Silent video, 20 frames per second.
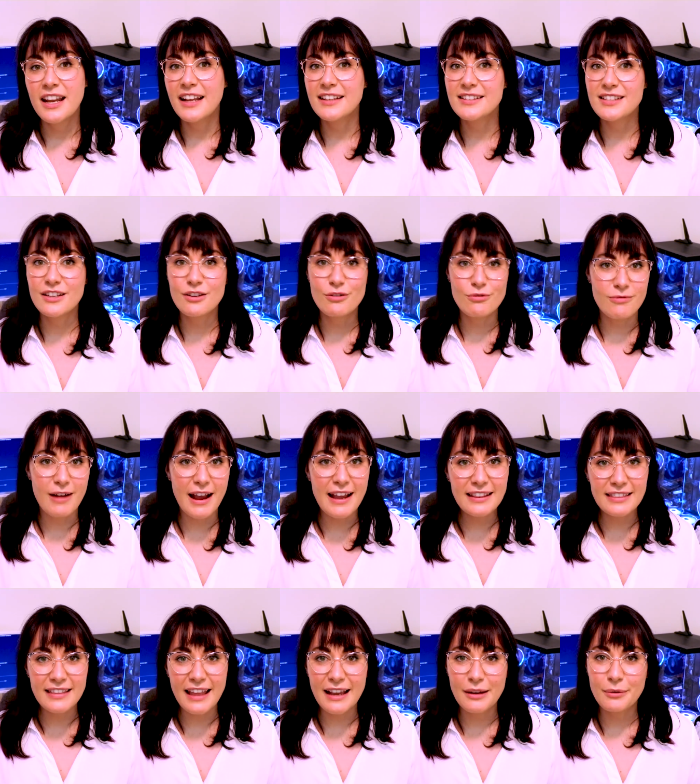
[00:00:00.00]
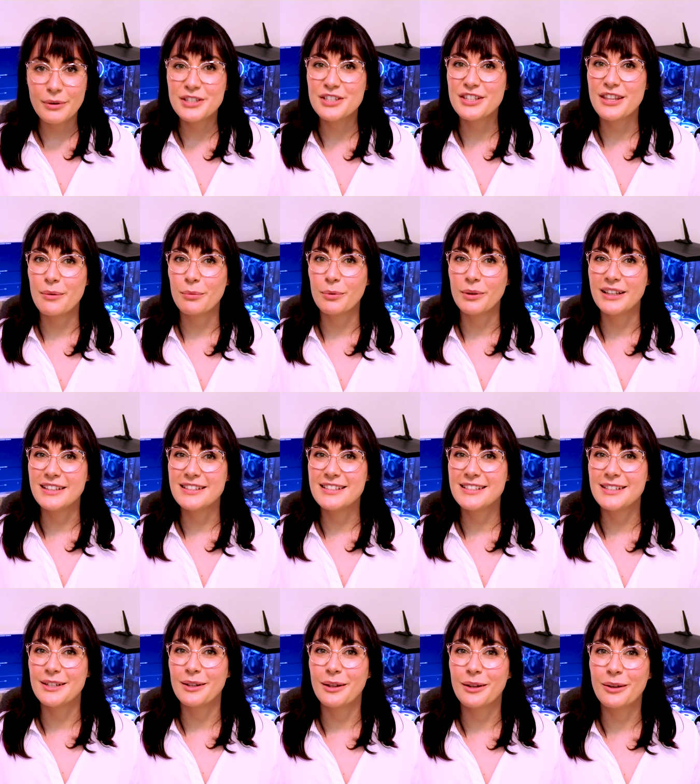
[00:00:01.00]
it's a great language that will
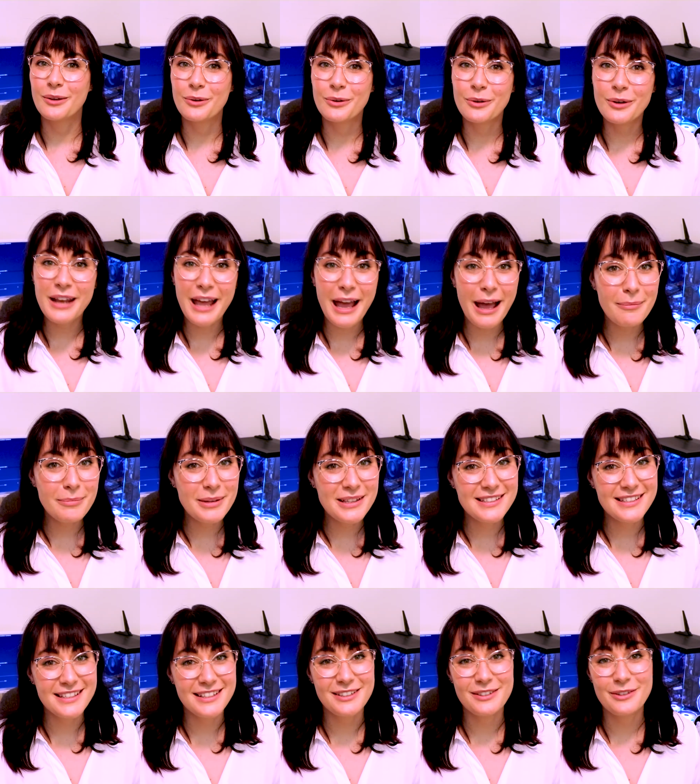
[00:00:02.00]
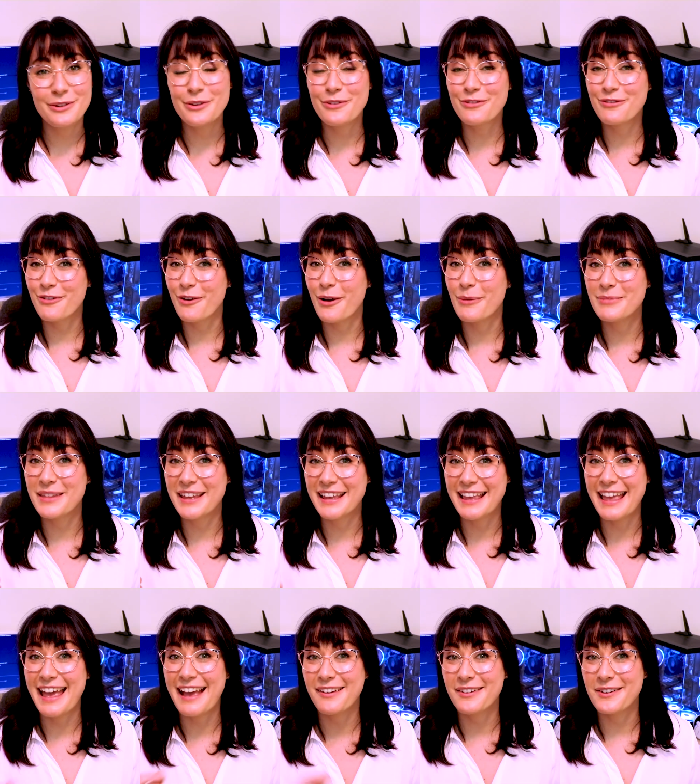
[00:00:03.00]
instill good habits in you from the
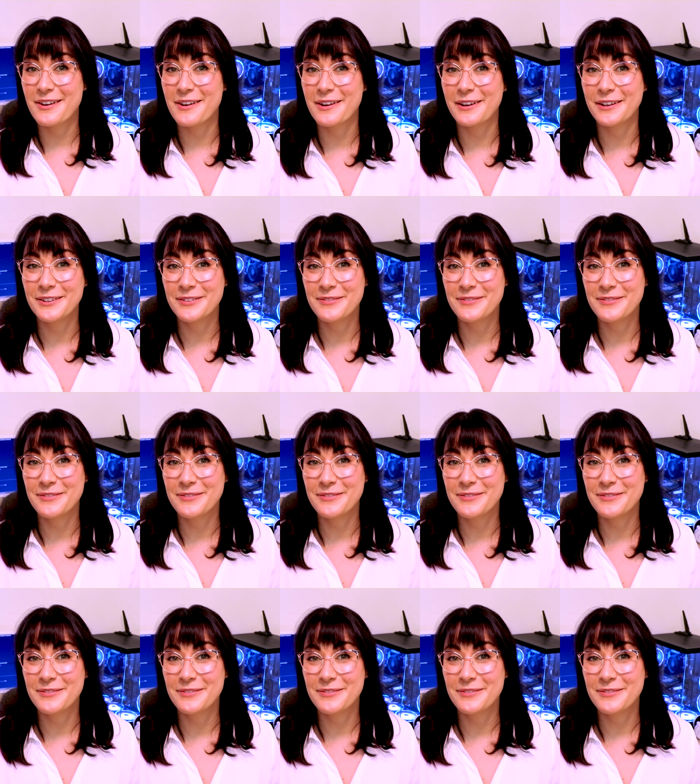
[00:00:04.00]
get-go.